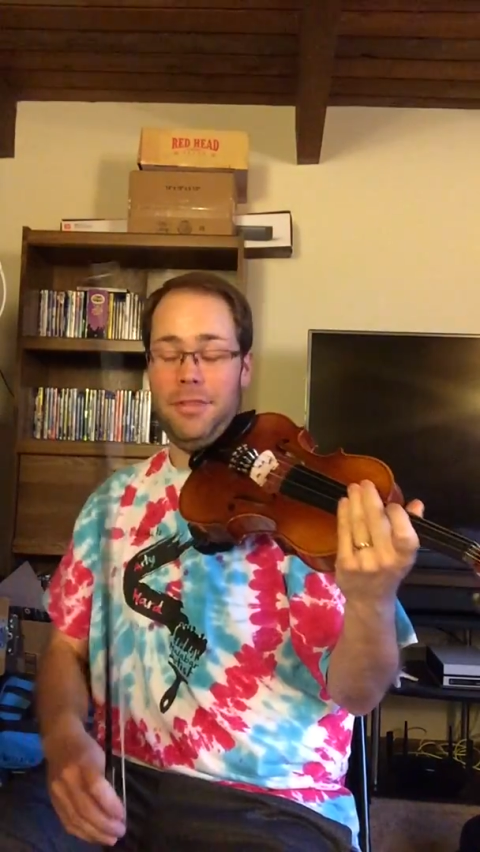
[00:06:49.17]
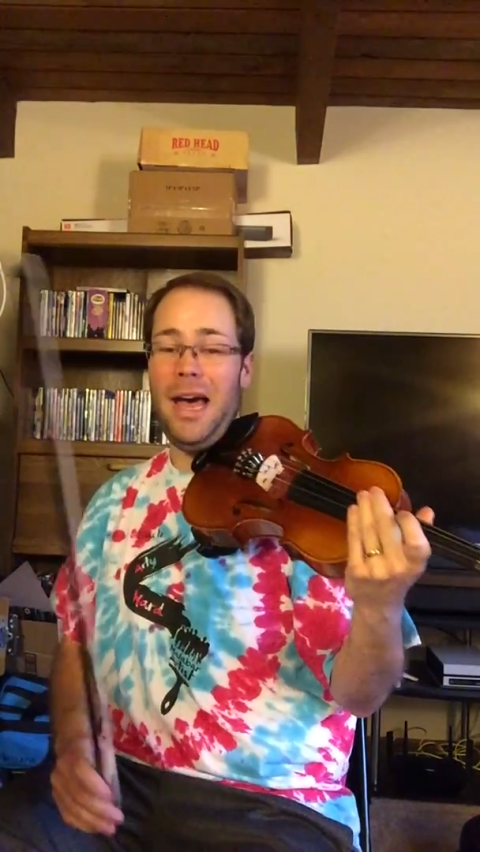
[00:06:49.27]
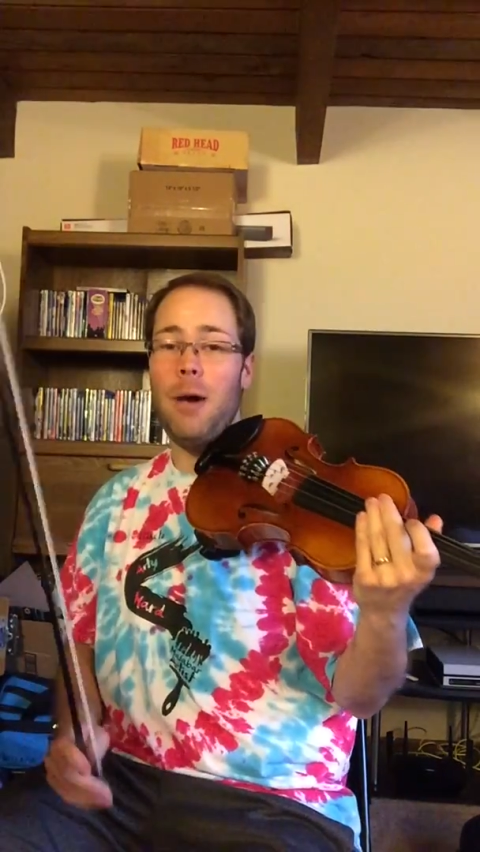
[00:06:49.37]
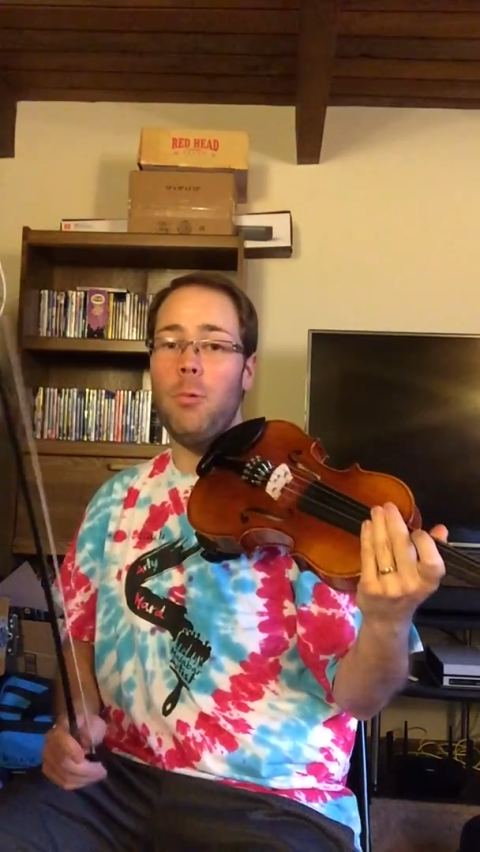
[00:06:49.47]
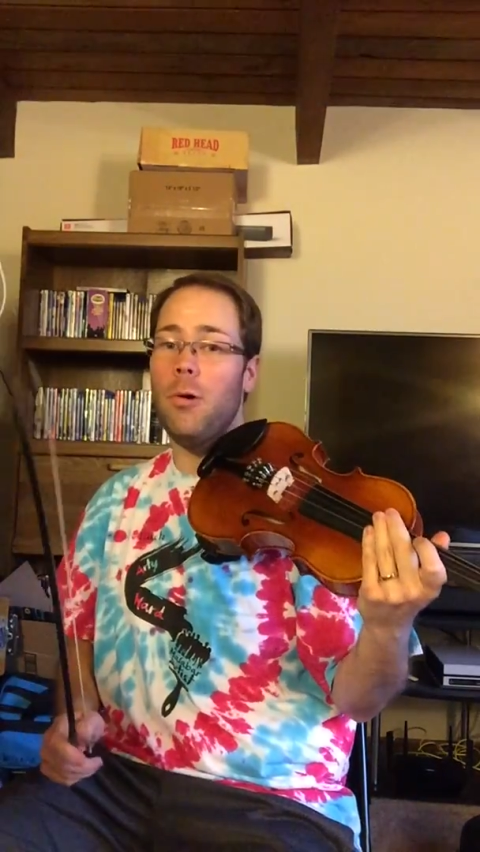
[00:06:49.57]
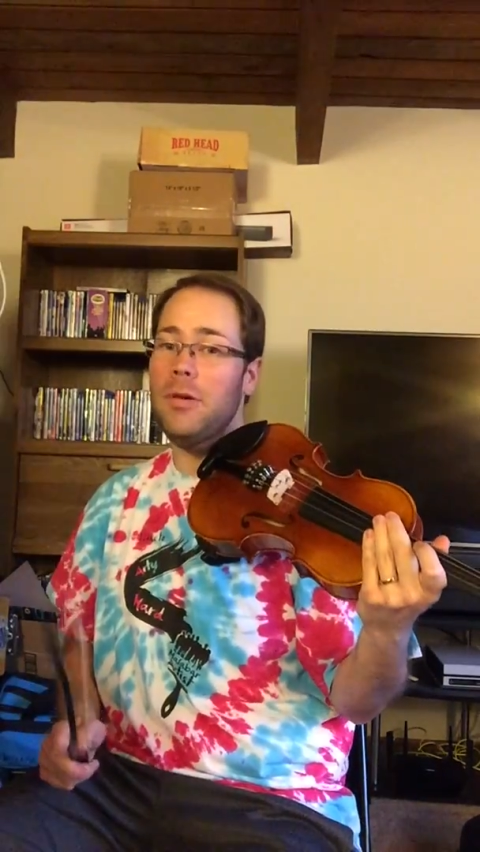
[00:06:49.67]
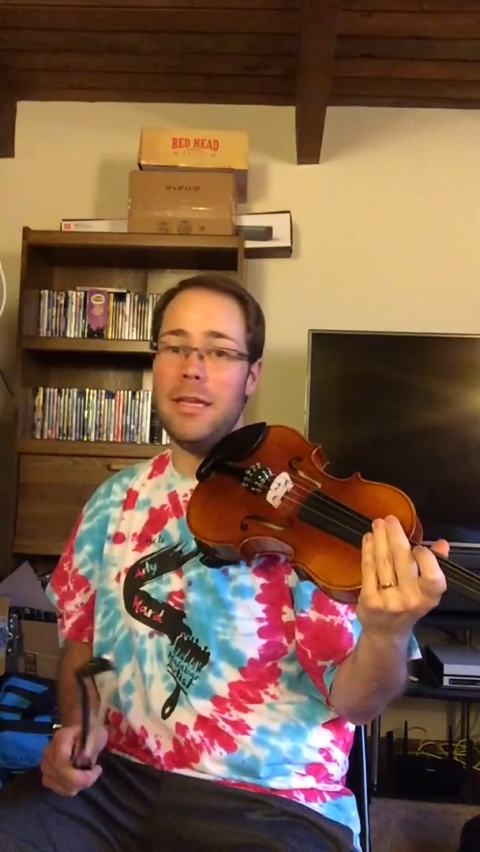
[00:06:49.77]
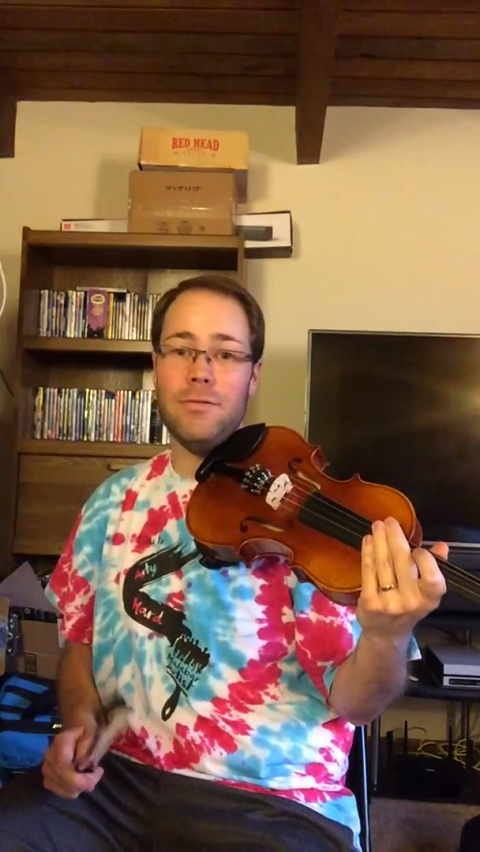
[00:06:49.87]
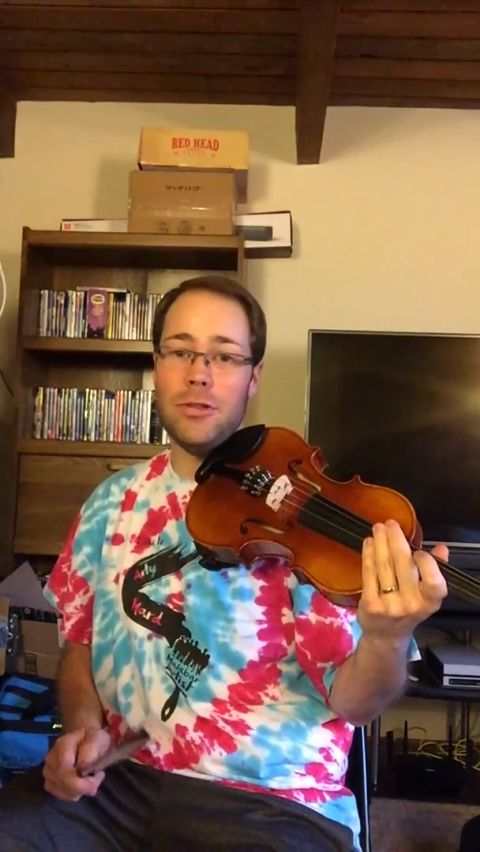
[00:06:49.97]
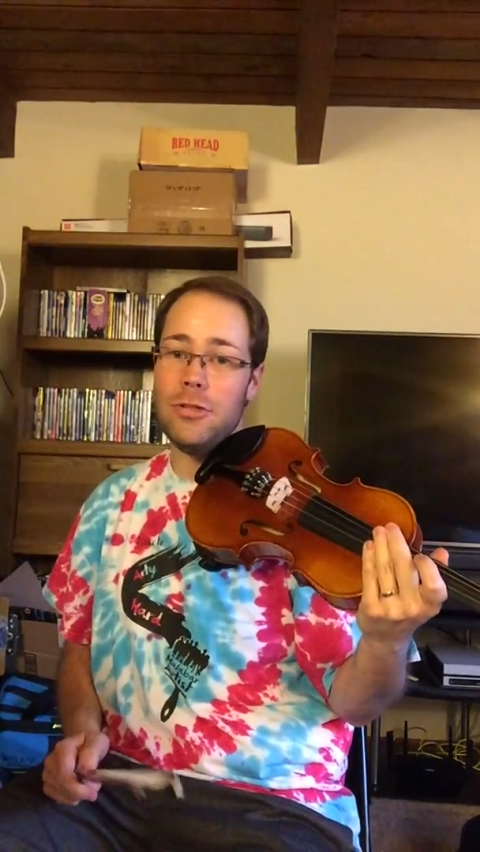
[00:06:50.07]
That won't
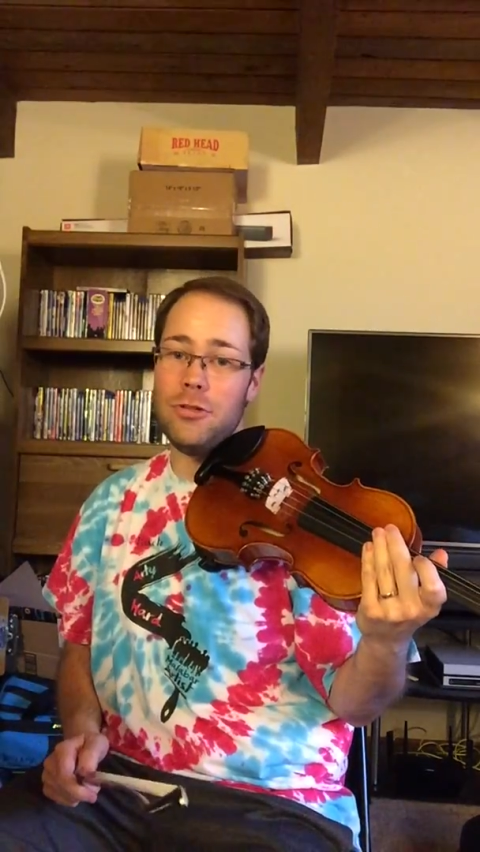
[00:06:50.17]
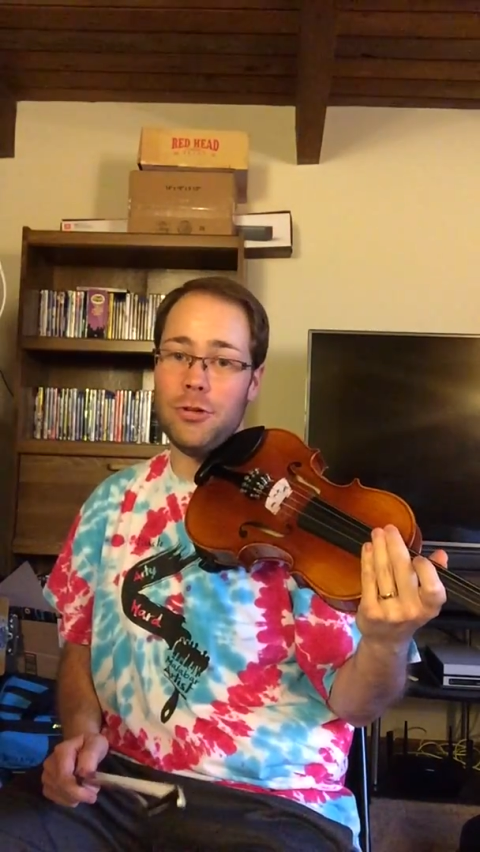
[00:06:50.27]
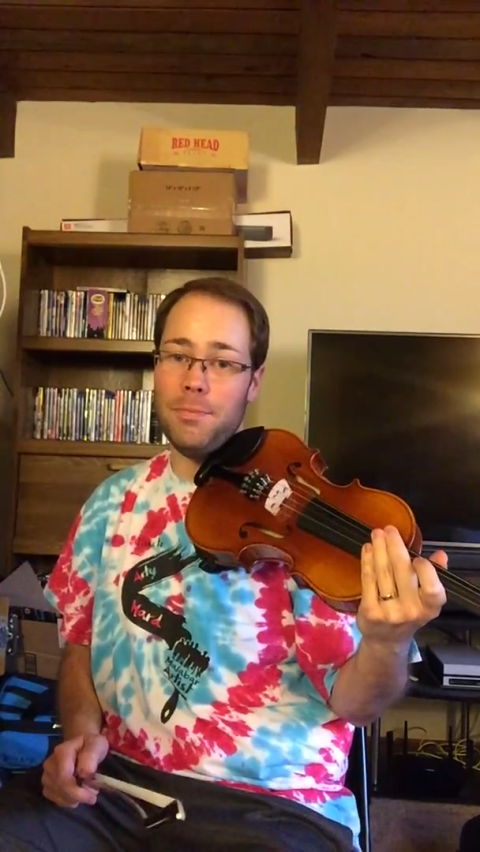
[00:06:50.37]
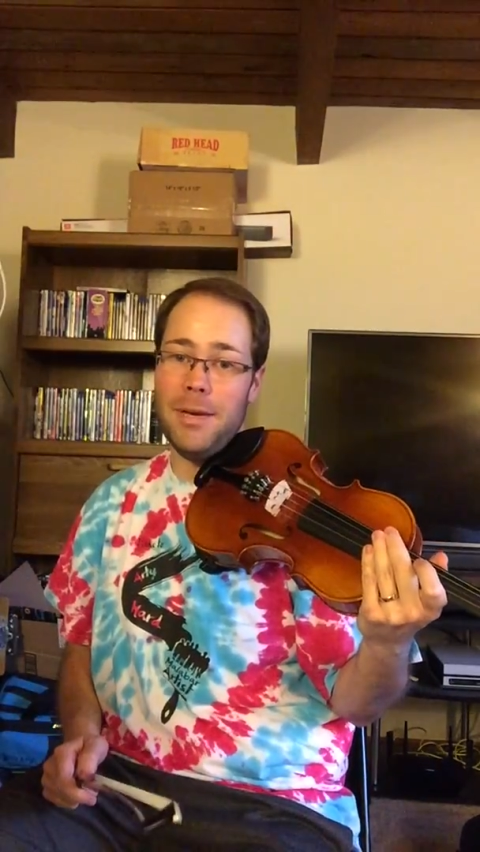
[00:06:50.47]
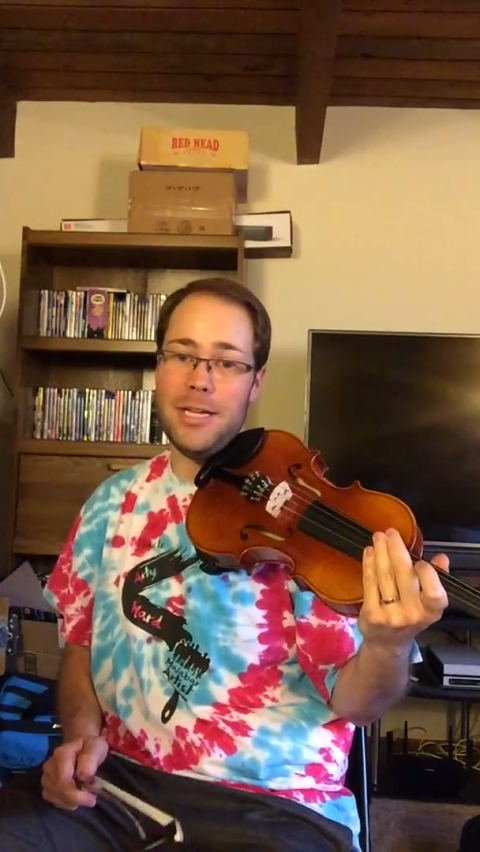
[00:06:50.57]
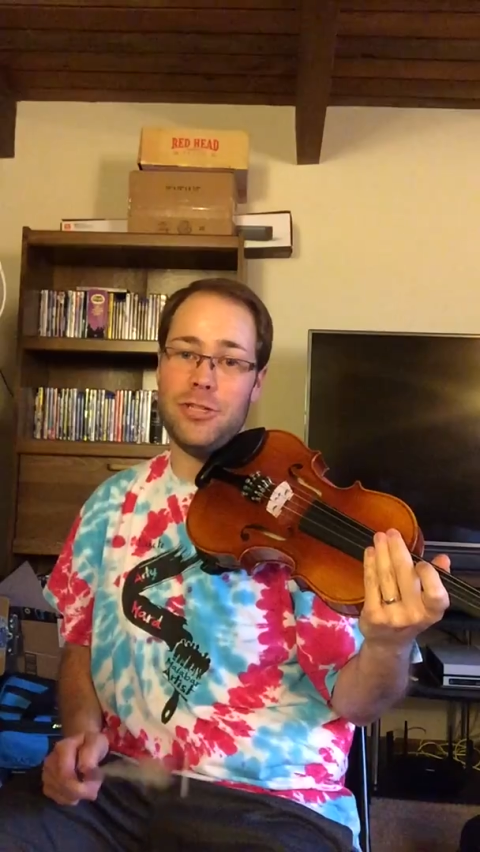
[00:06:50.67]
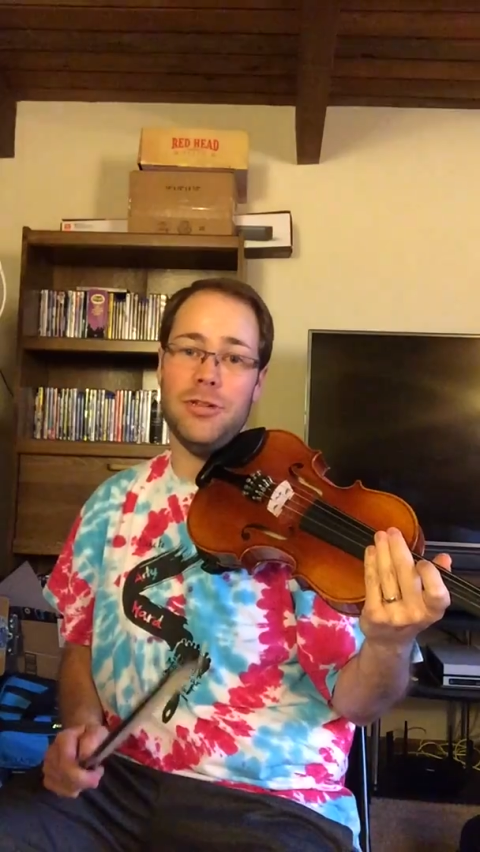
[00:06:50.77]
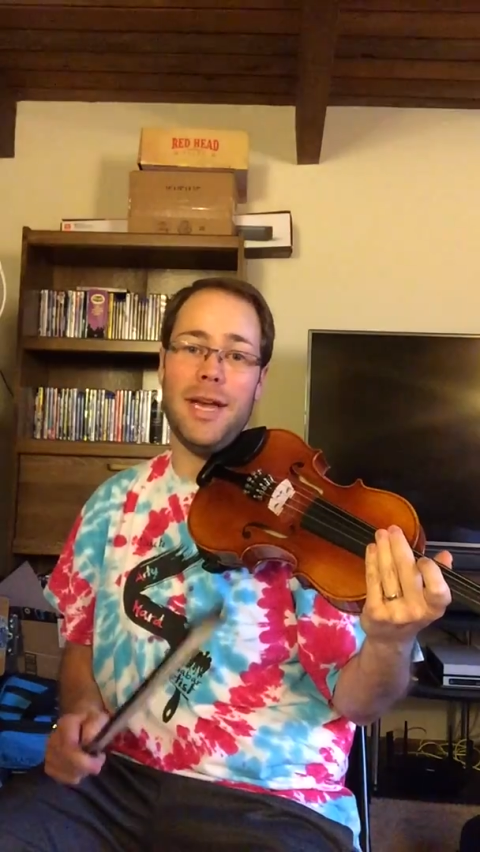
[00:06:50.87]
give you the true pitch.